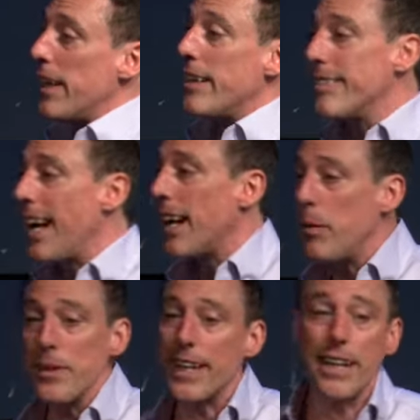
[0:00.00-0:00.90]
He's not
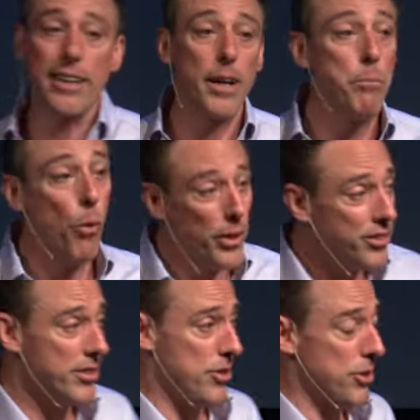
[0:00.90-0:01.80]
obligated to
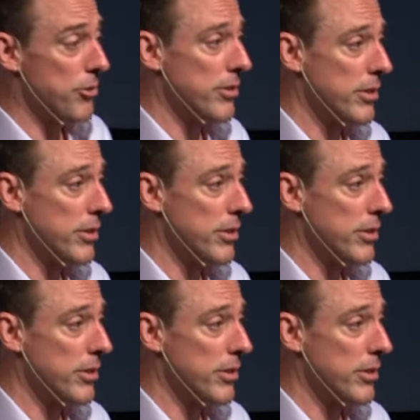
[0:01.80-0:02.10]
unpoison you.